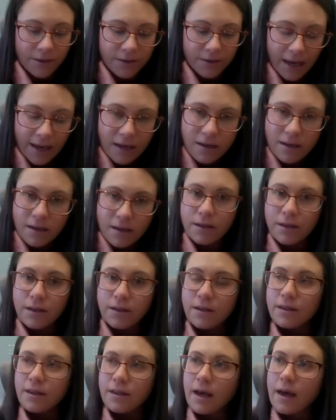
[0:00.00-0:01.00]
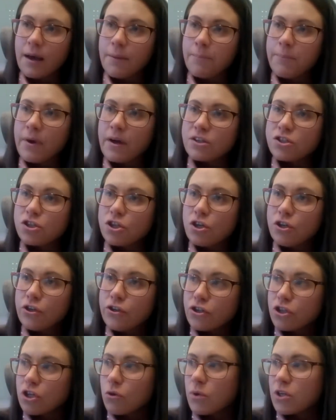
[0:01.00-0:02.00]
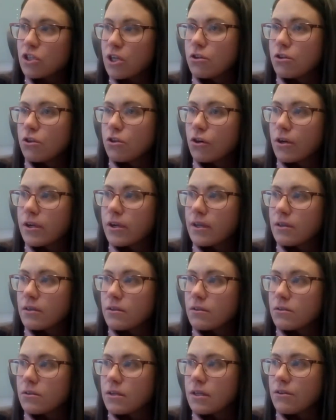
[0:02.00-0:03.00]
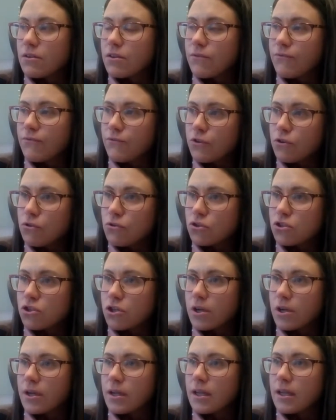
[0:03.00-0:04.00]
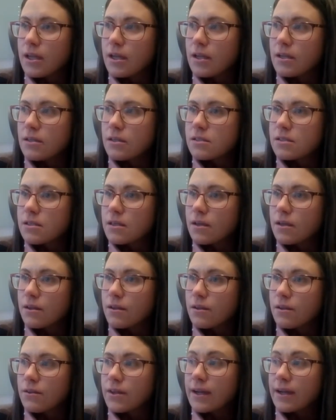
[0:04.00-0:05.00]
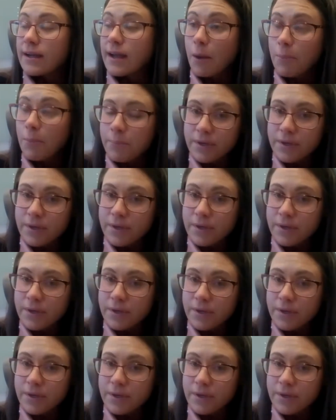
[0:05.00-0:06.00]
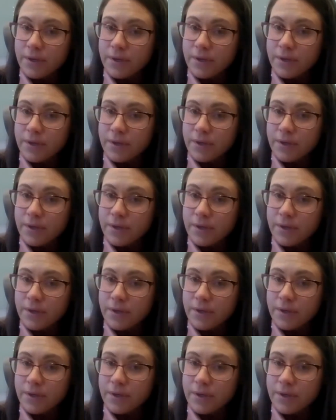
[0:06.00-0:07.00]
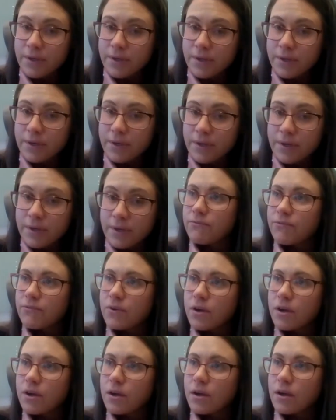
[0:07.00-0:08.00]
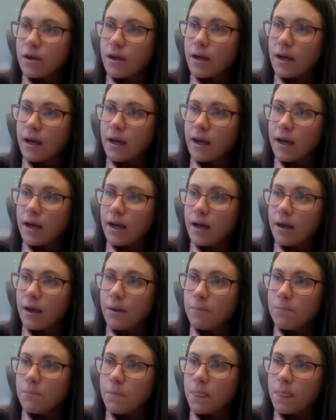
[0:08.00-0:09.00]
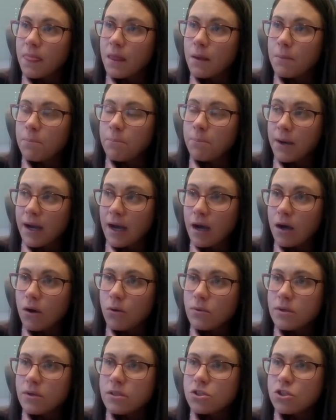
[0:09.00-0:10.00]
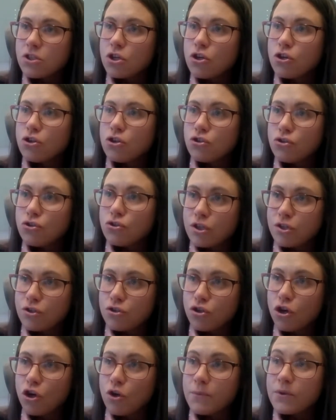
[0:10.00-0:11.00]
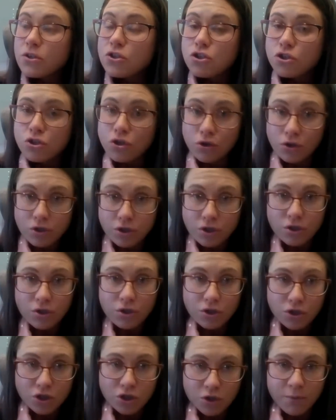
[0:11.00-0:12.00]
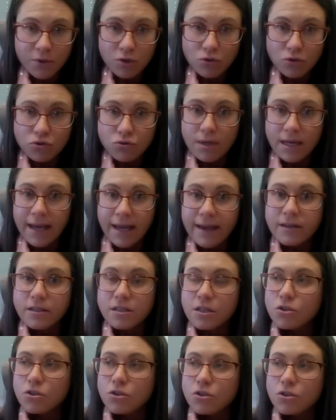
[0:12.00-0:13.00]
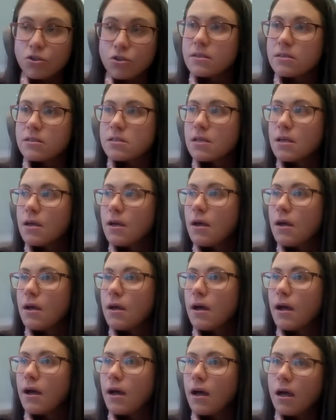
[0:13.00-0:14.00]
Then a solution which I think we should look in the future is the company's tribunal does have powers to determine certain disputes relating to companies.